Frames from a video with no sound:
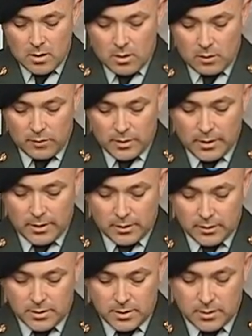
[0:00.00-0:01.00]
Over the
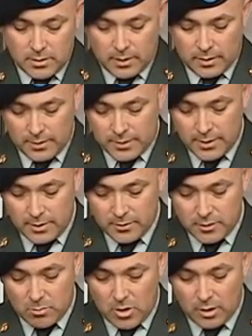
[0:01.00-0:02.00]
years, I continue
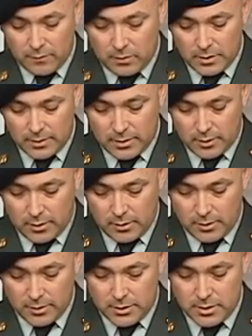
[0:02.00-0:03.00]
to marvel at the
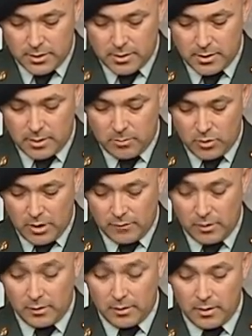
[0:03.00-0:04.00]
courage and
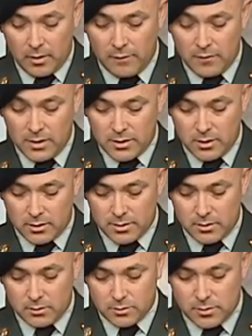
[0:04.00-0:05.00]
bravery of these young
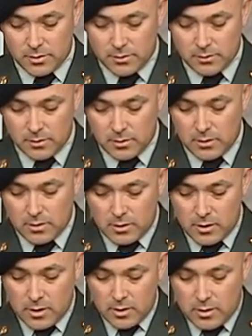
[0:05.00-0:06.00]
soldiers.
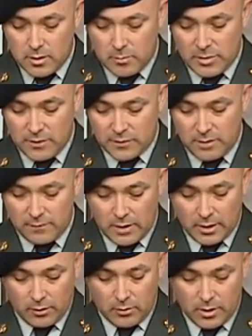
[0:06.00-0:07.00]
PFC
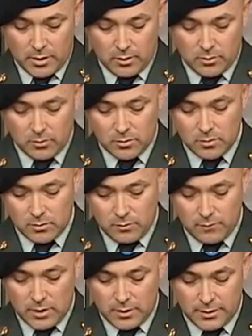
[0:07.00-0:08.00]
Vaquerano,
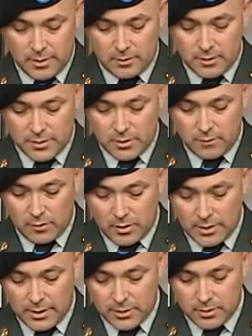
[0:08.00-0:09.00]
who volunteered to serve our
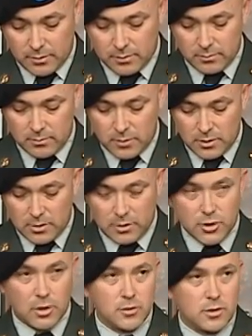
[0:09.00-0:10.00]
nation,
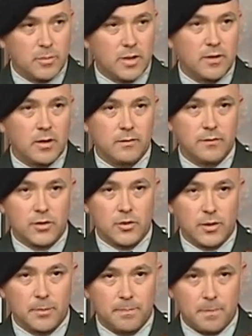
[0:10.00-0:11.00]
chose to be in the
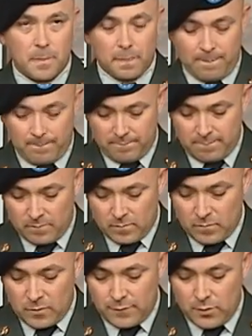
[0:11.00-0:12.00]
infantry,
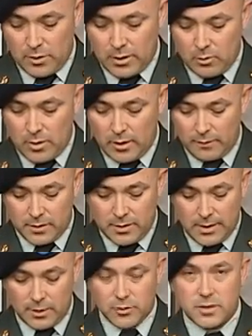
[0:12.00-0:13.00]
fully aware of the
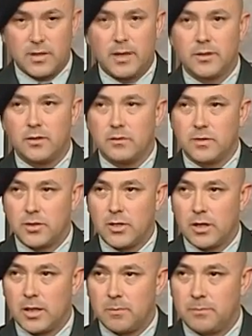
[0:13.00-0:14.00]
dangerous nature of his
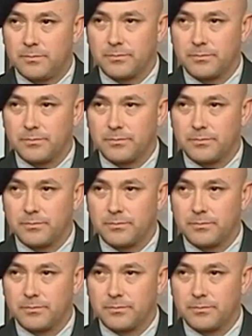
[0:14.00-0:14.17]
job.